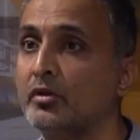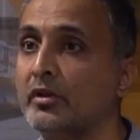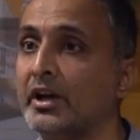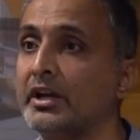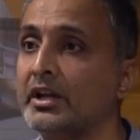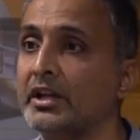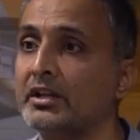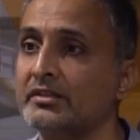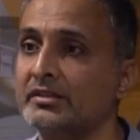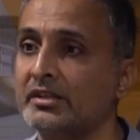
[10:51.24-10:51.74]

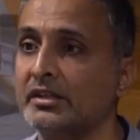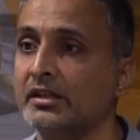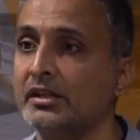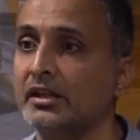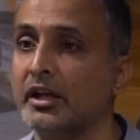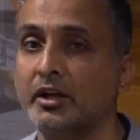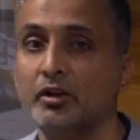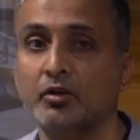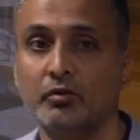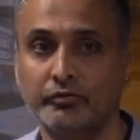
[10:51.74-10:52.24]
writing a single
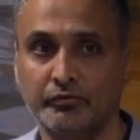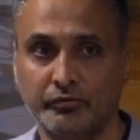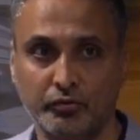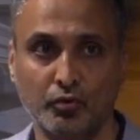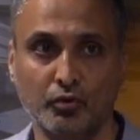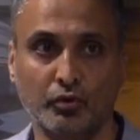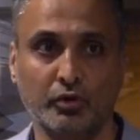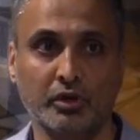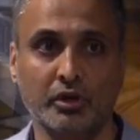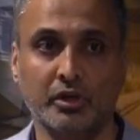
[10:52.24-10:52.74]
line of
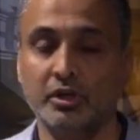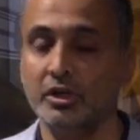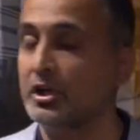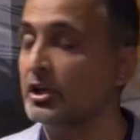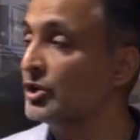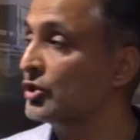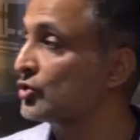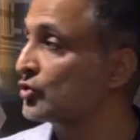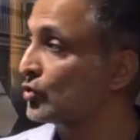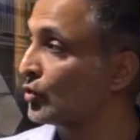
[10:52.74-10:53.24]
code.
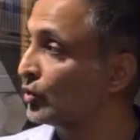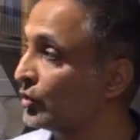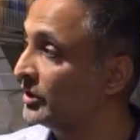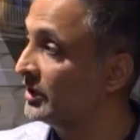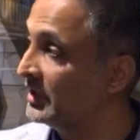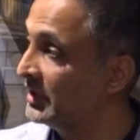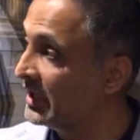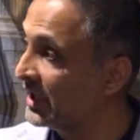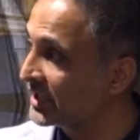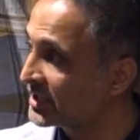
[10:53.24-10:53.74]
So
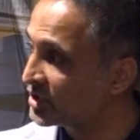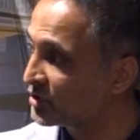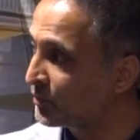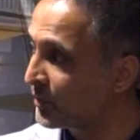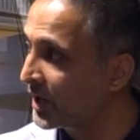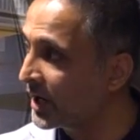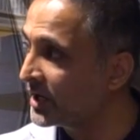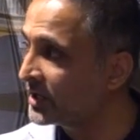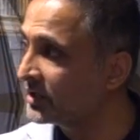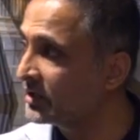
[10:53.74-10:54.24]
that's
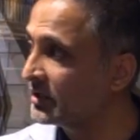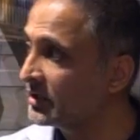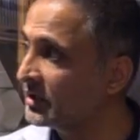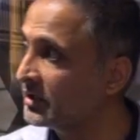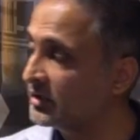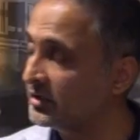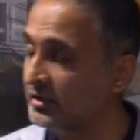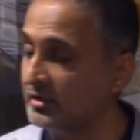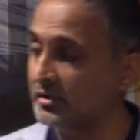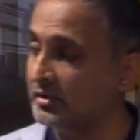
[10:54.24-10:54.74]
why
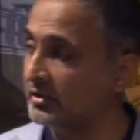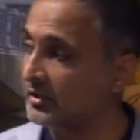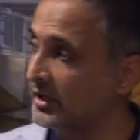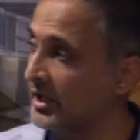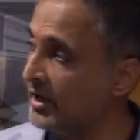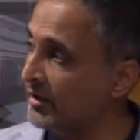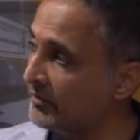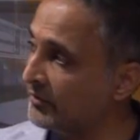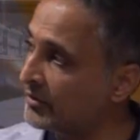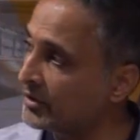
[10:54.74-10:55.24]
the
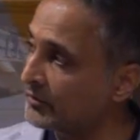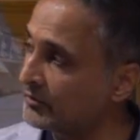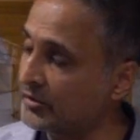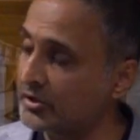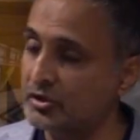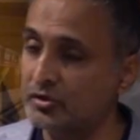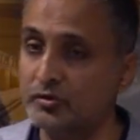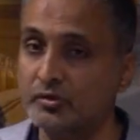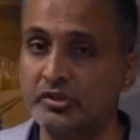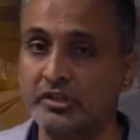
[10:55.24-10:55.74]
effort
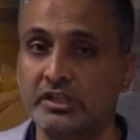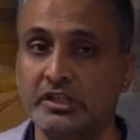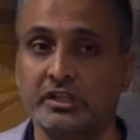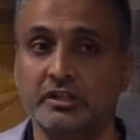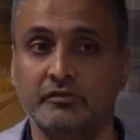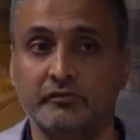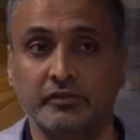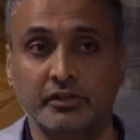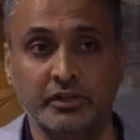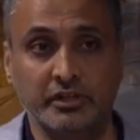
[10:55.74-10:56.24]
which you see,
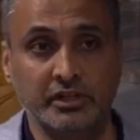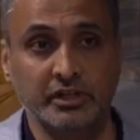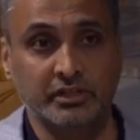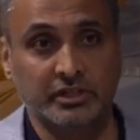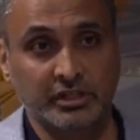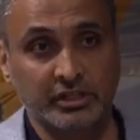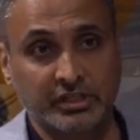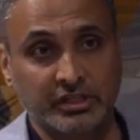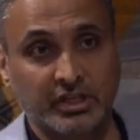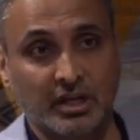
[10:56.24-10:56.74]

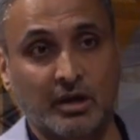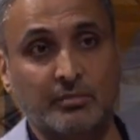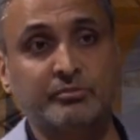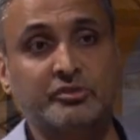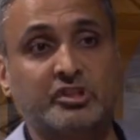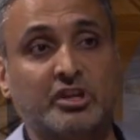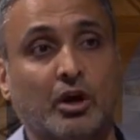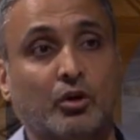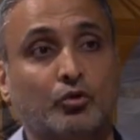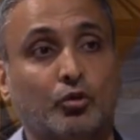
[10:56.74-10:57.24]
it
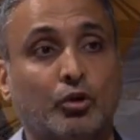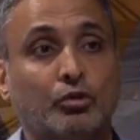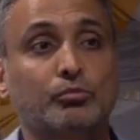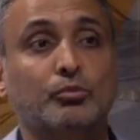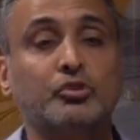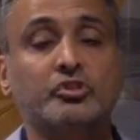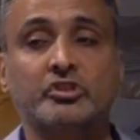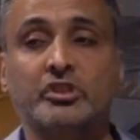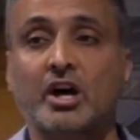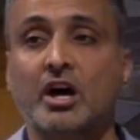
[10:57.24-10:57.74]
comes down
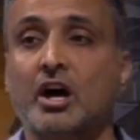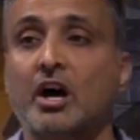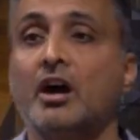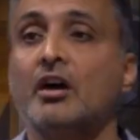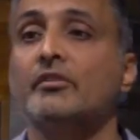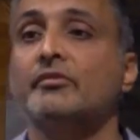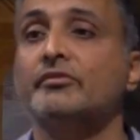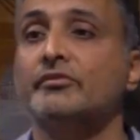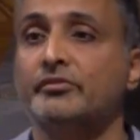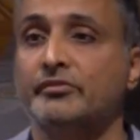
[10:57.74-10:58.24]
almost the
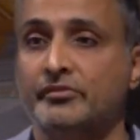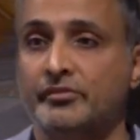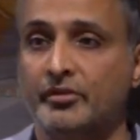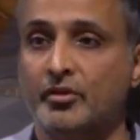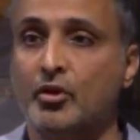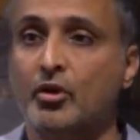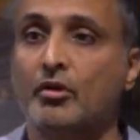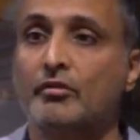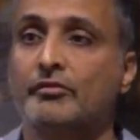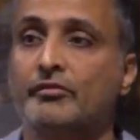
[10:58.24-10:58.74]
half
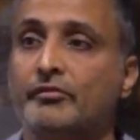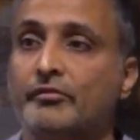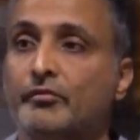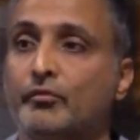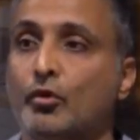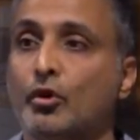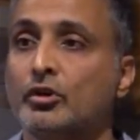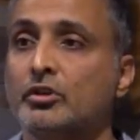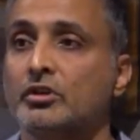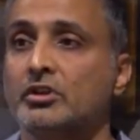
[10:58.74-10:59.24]
of
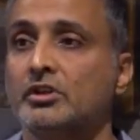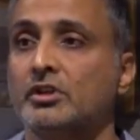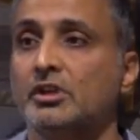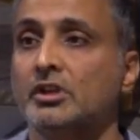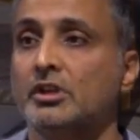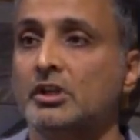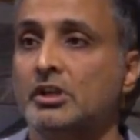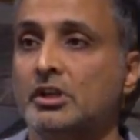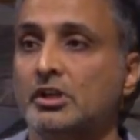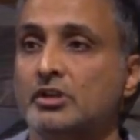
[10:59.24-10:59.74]
what
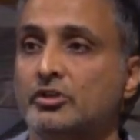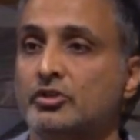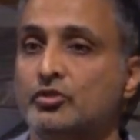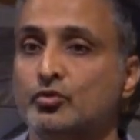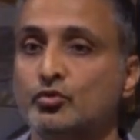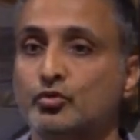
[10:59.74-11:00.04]
you